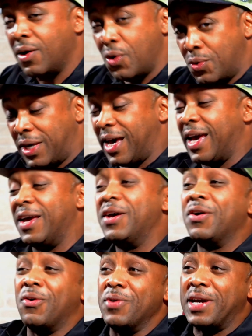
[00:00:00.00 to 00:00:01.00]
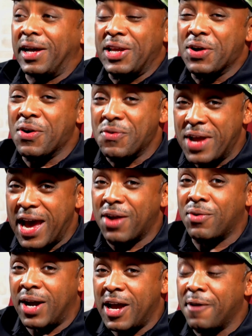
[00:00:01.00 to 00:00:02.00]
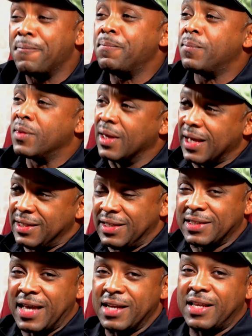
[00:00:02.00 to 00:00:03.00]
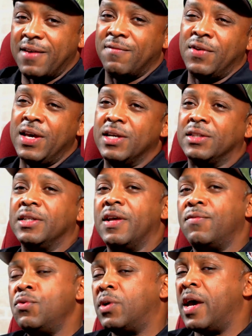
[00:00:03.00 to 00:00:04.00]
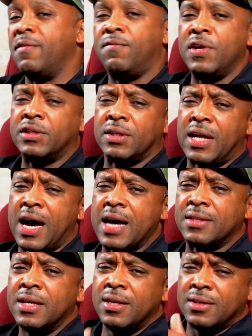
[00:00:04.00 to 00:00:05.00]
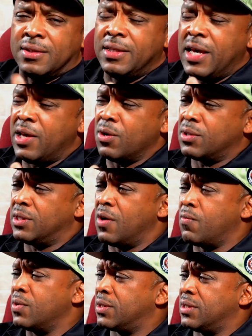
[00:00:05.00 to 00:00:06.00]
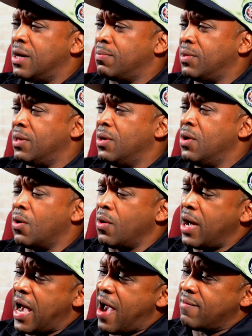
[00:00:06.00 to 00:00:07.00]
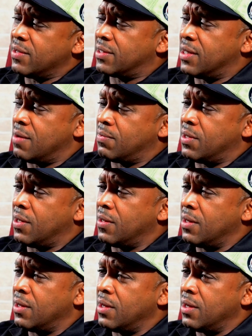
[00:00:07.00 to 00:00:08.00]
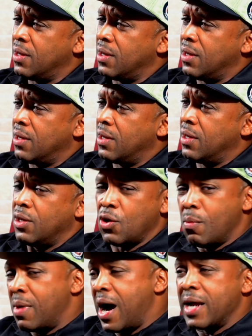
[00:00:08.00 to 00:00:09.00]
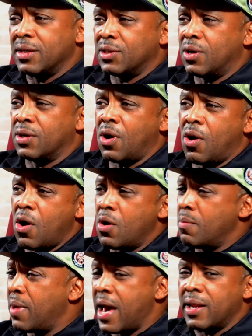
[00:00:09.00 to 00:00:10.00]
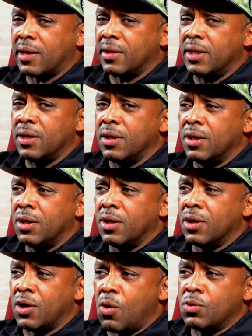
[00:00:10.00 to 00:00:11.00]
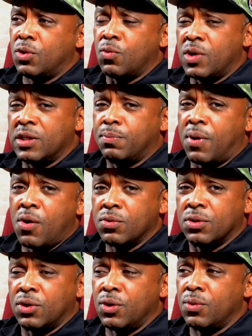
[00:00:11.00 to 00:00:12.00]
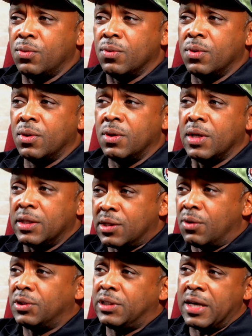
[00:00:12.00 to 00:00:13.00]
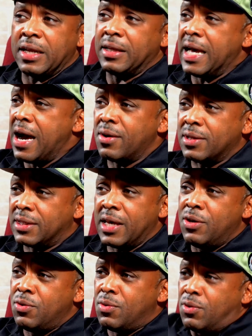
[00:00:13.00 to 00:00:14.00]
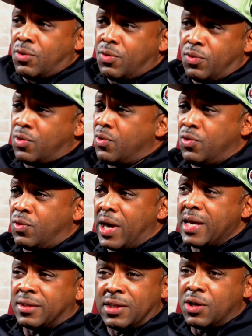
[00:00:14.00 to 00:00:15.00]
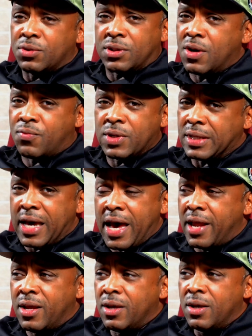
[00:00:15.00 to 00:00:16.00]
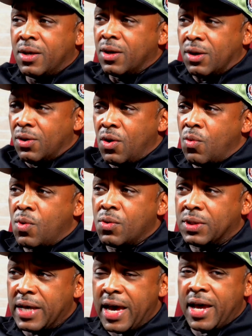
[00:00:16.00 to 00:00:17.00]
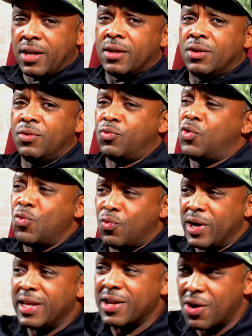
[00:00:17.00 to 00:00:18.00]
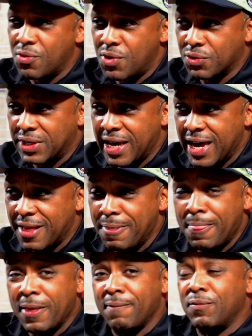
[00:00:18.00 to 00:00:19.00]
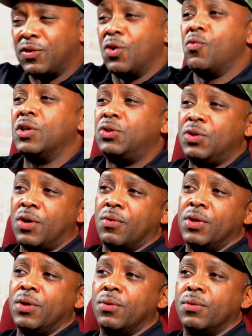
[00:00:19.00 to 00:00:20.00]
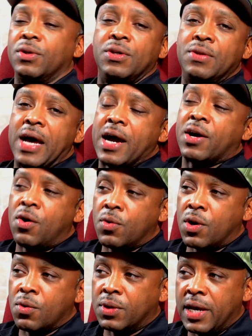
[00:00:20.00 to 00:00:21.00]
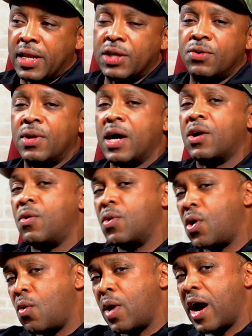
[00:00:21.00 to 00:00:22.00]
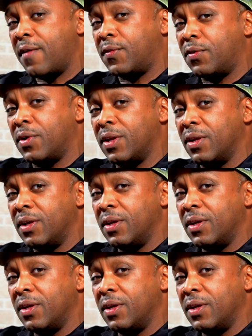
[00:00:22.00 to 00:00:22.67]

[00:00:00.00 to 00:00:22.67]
Okay, we clear on that, right? That's just like that vision. If you can't visualize seeing yourself with something or having something, your mind is going to automatically go to what it's supposed to do. It's going to shut it down and say, you can't see yourself with that. You don't want that. You really don't want that. So what you going to do? You're not going to go get it. You're not going to go after it.